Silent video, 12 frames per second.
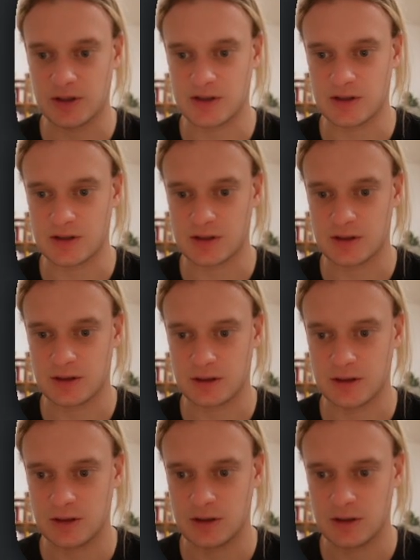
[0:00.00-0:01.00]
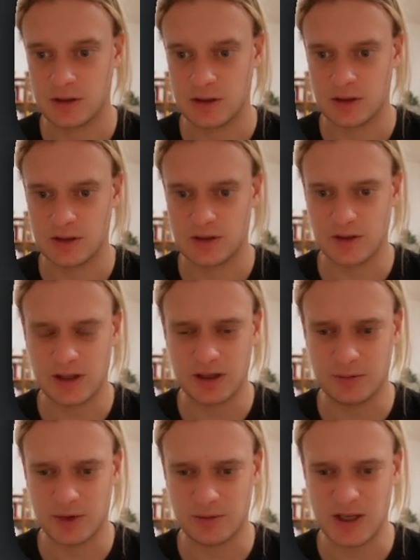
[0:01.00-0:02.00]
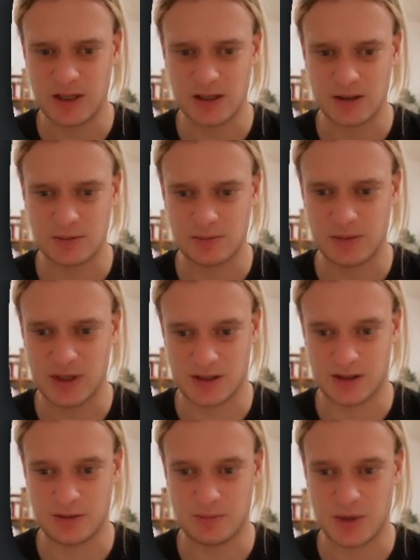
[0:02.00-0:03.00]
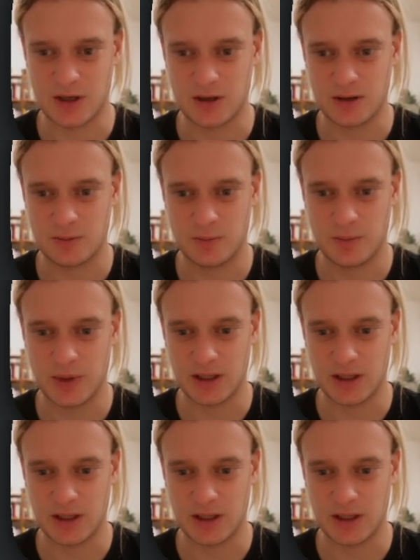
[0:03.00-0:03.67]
is, so I think I want to make it basically bigger, but